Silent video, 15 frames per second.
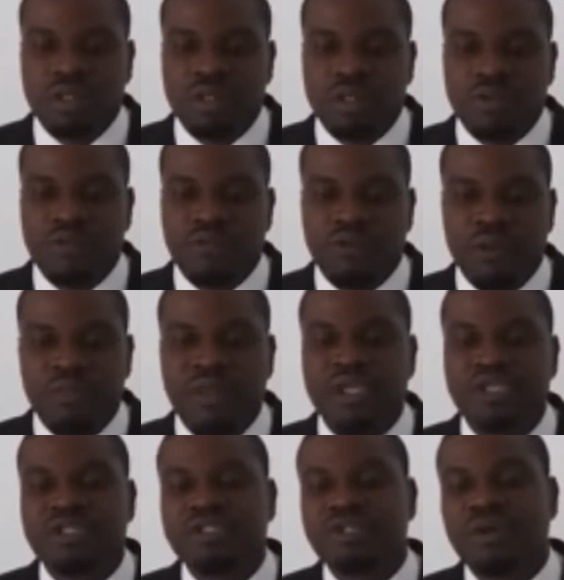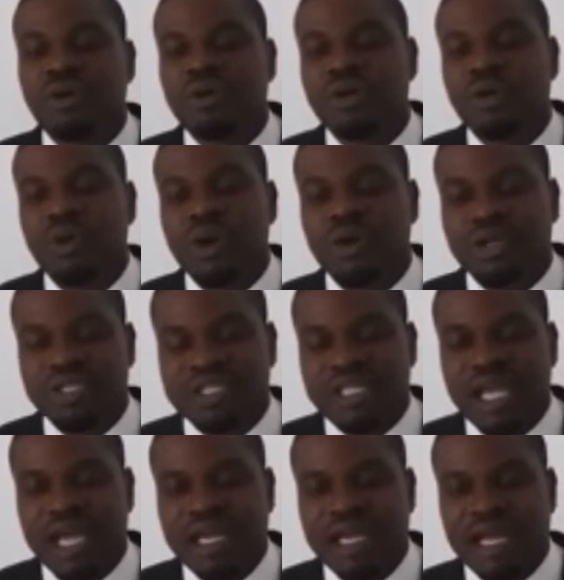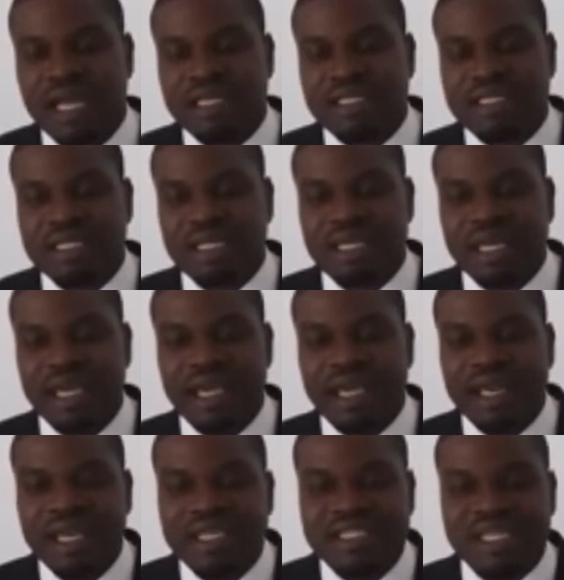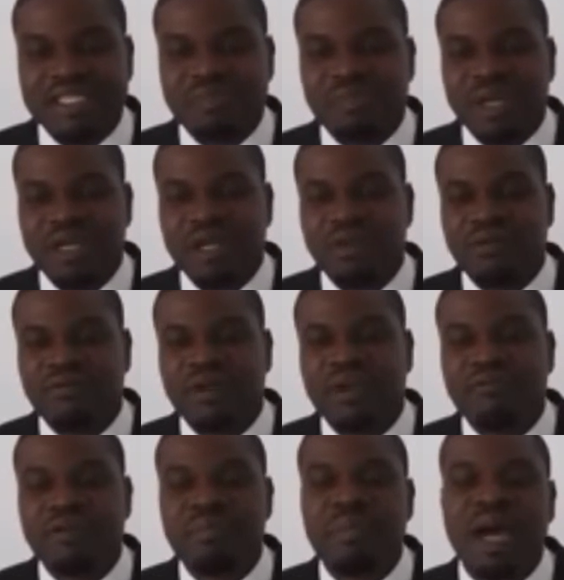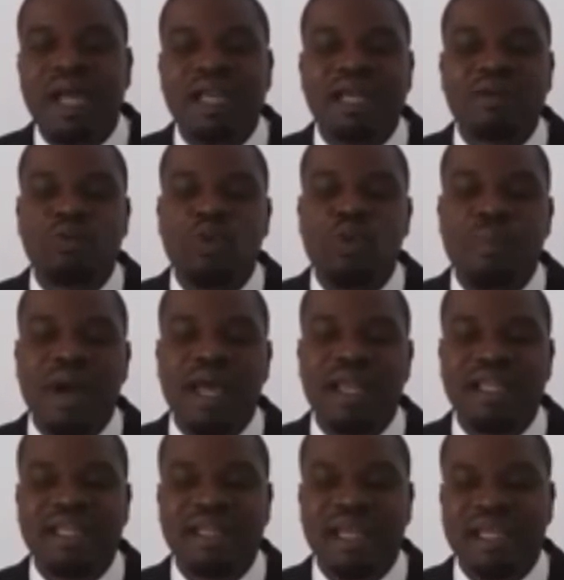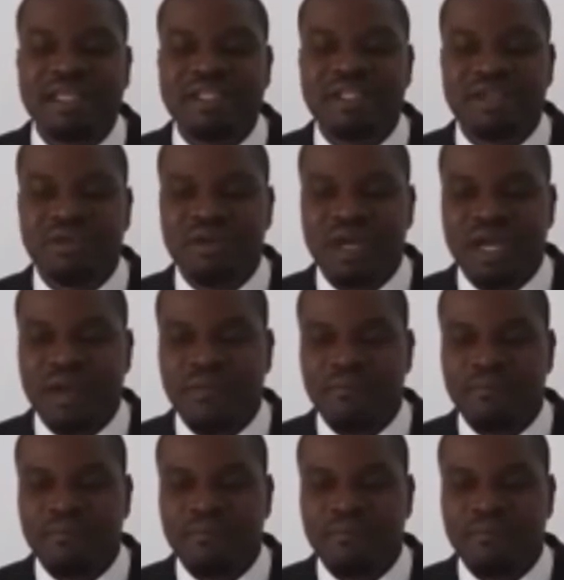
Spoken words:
From this story, we understand that it is expected of every man and woman in Nigeria